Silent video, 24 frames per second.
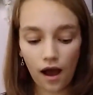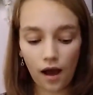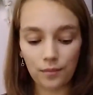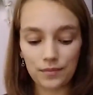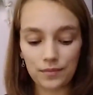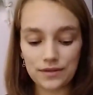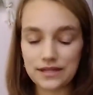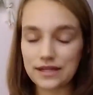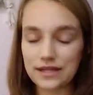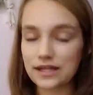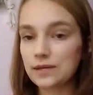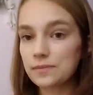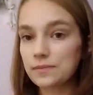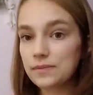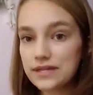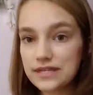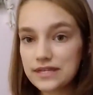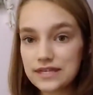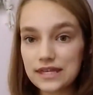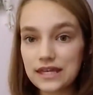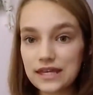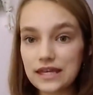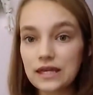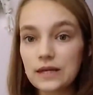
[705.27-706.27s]
Um, it's going to be
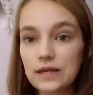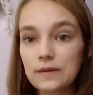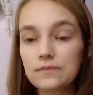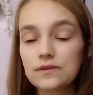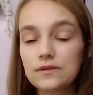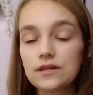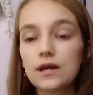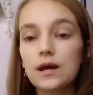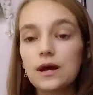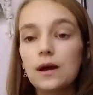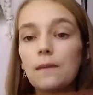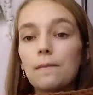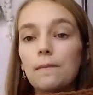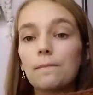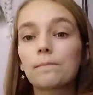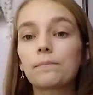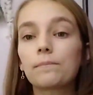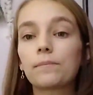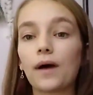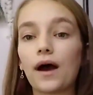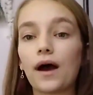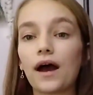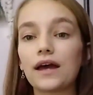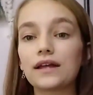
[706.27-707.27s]
seamed,
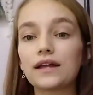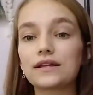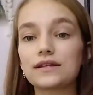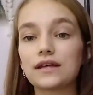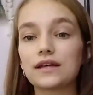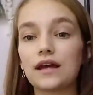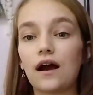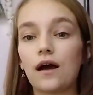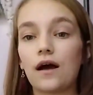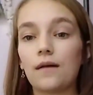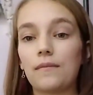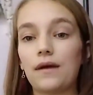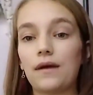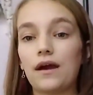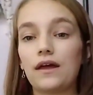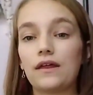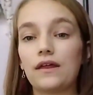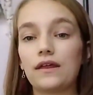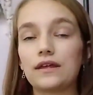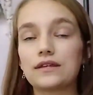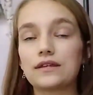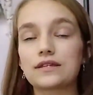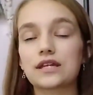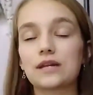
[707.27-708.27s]
but um,
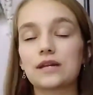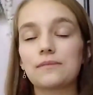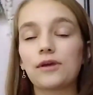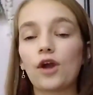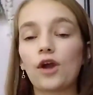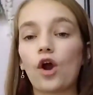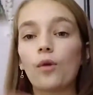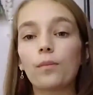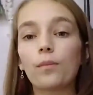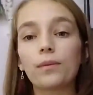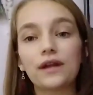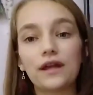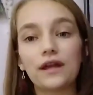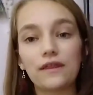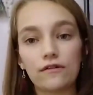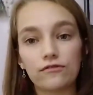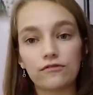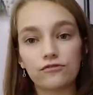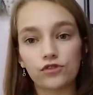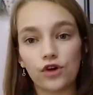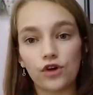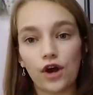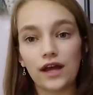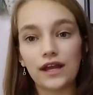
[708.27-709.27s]
it's going to be open in
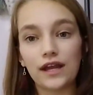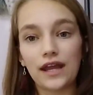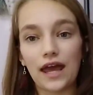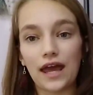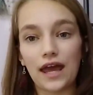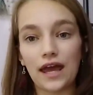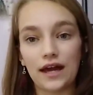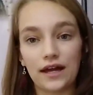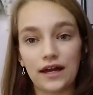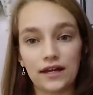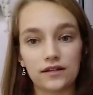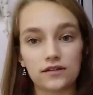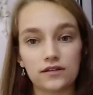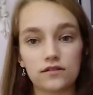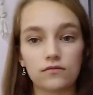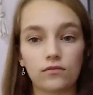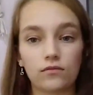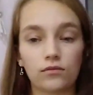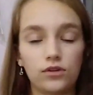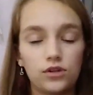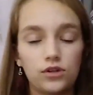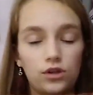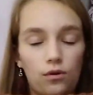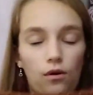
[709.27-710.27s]
the front and,
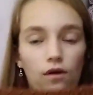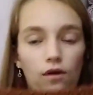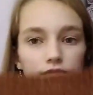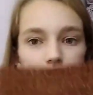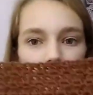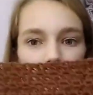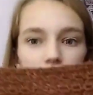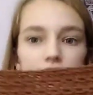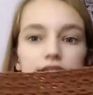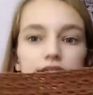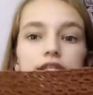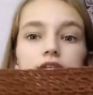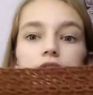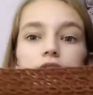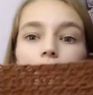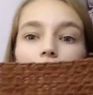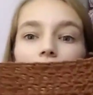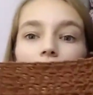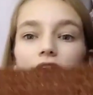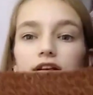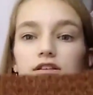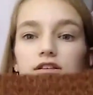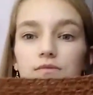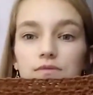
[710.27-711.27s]
you know, obviously this is the
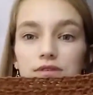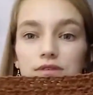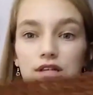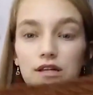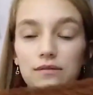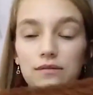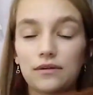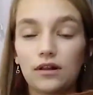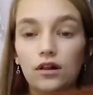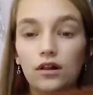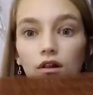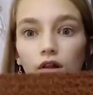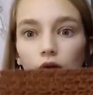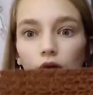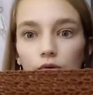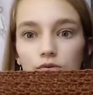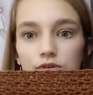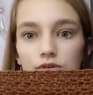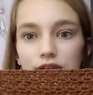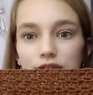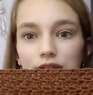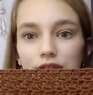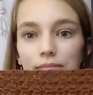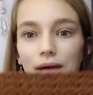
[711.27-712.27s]
back, so it's going to be
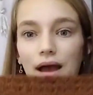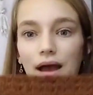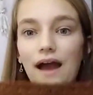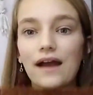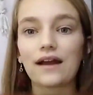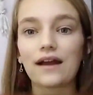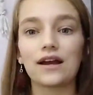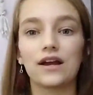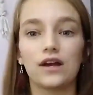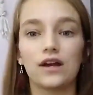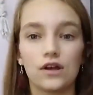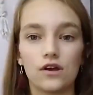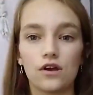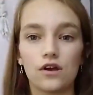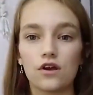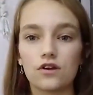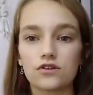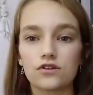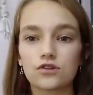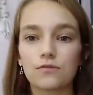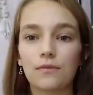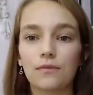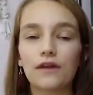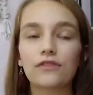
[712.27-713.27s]
closed in the back.
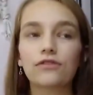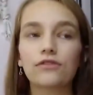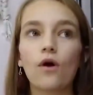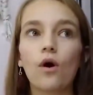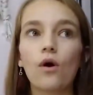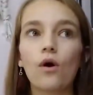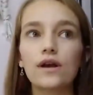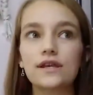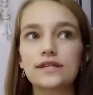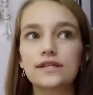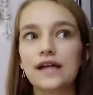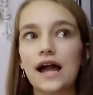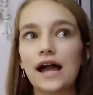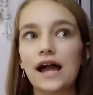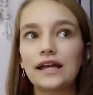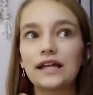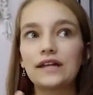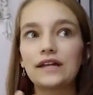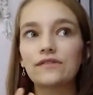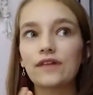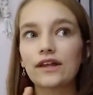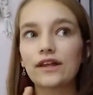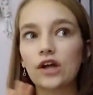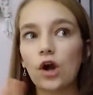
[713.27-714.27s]
So my thought is
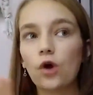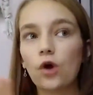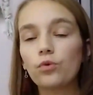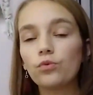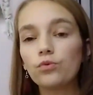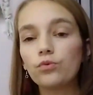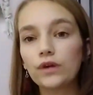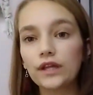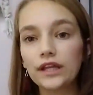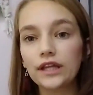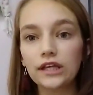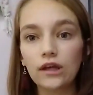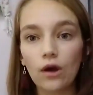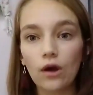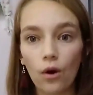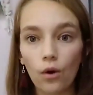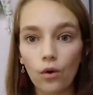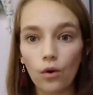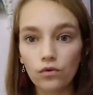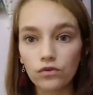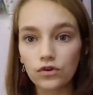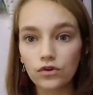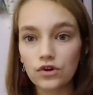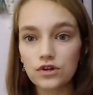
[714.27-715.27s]
kind of like a really
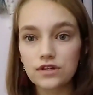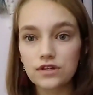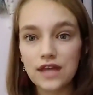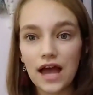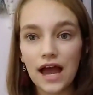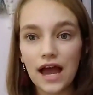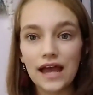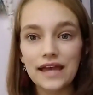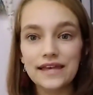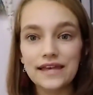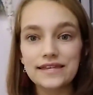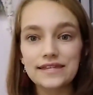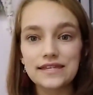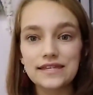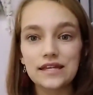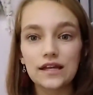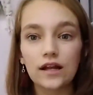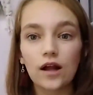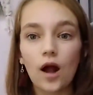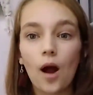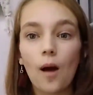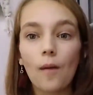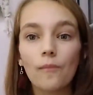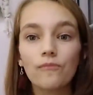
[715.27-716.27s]

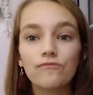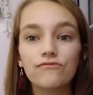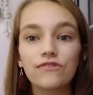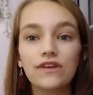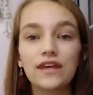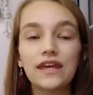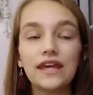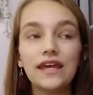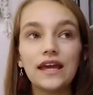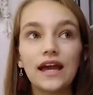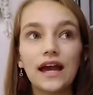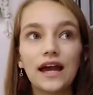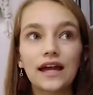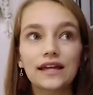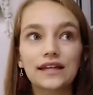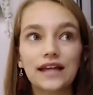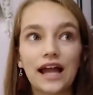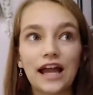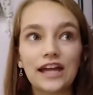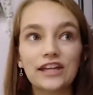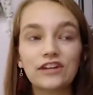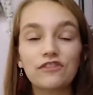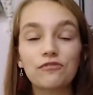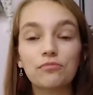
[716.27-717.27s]
oversized, comfy
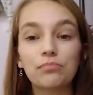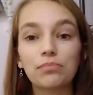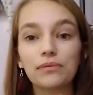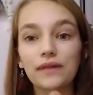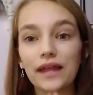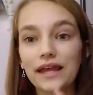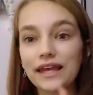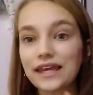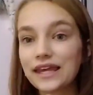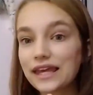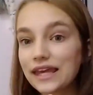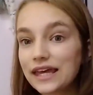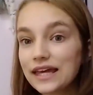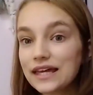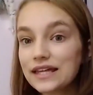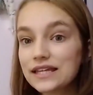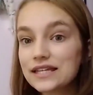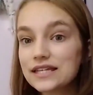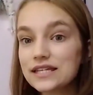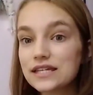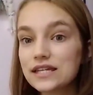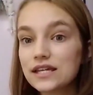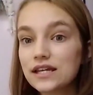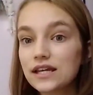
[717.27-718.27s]
kind of
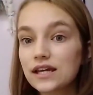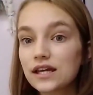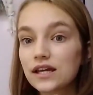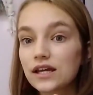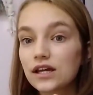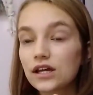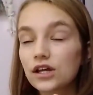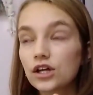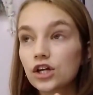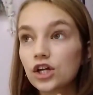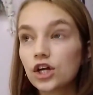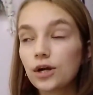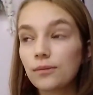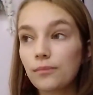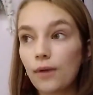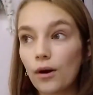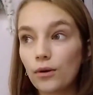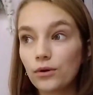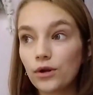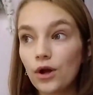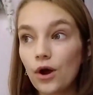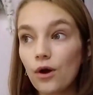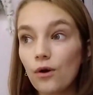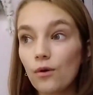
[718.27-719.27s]
blanket
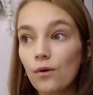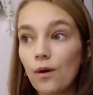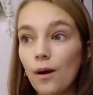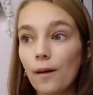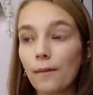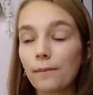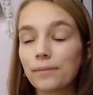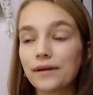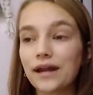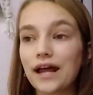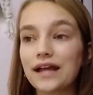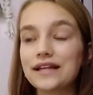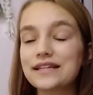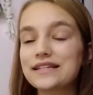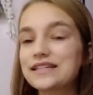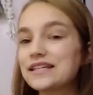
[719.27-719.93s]
kimono, but I